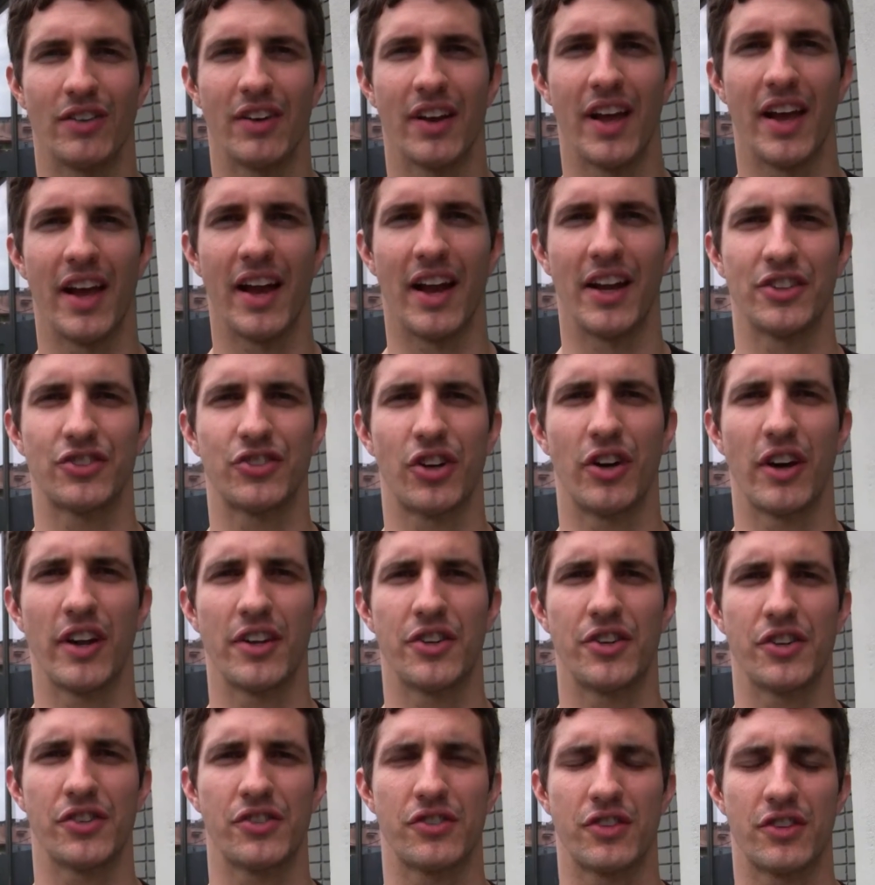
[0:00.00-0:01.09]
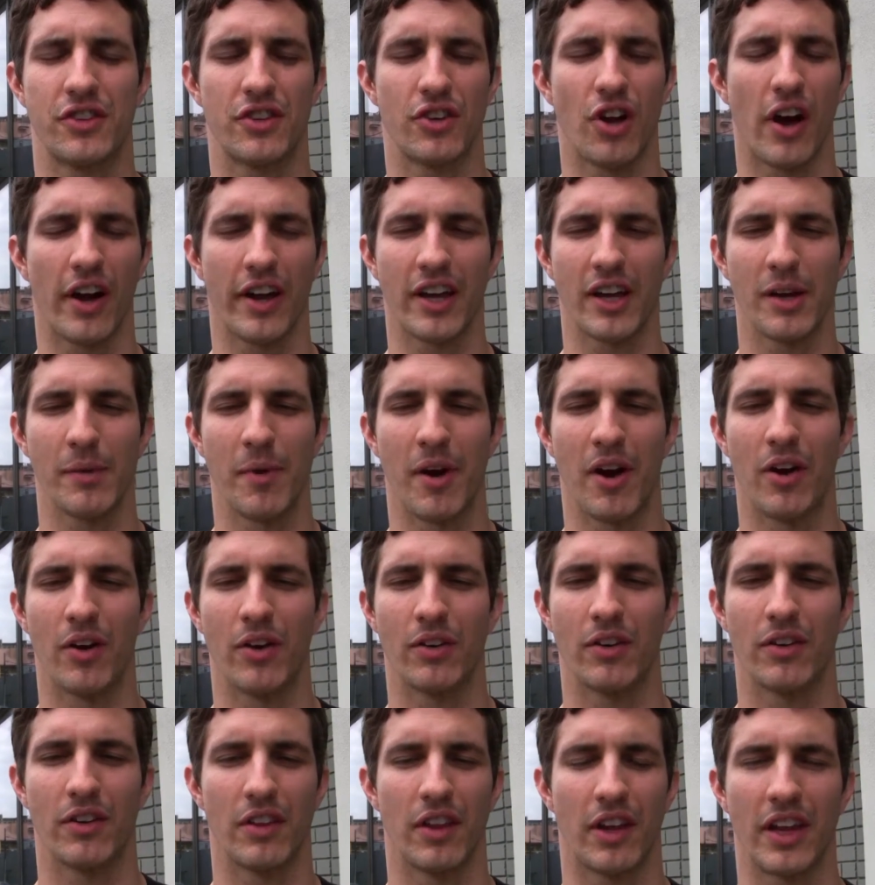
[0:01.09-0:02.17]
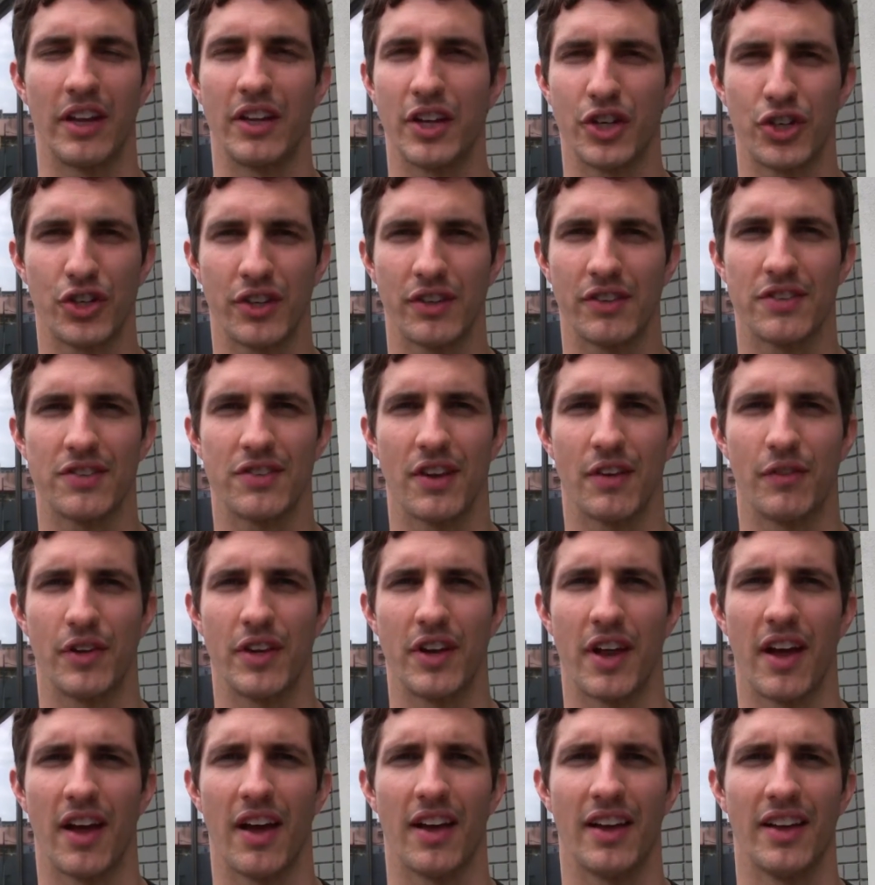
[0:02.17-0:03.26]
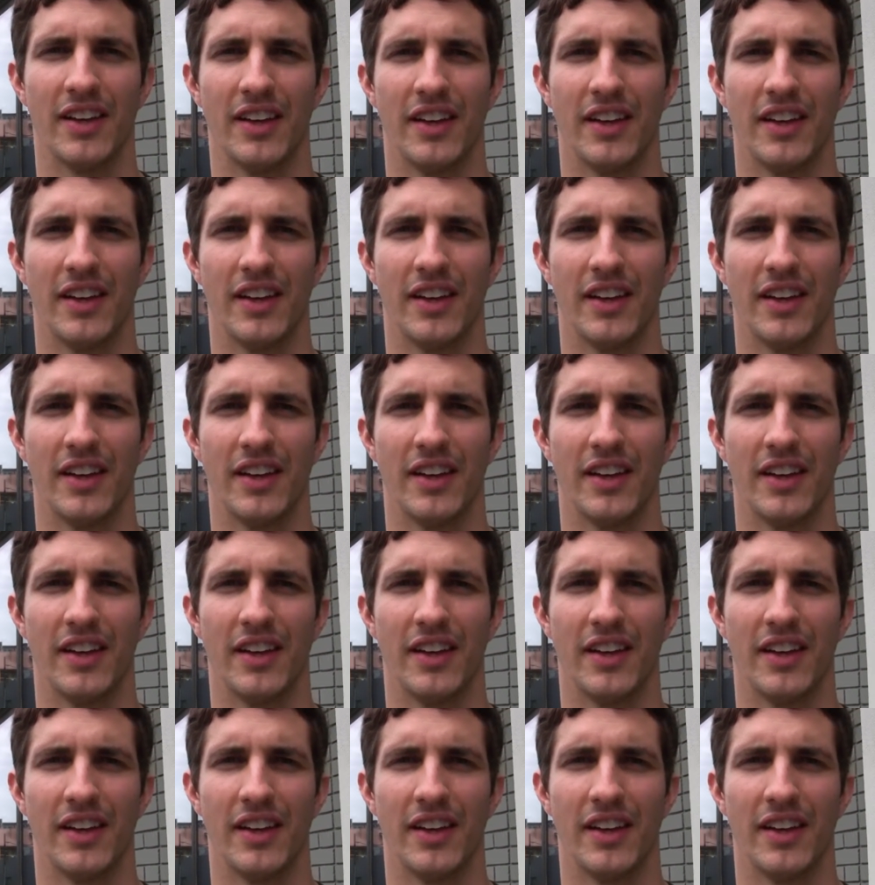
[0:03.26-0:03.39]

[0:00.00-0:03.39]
and I started just talking about the conditions every day,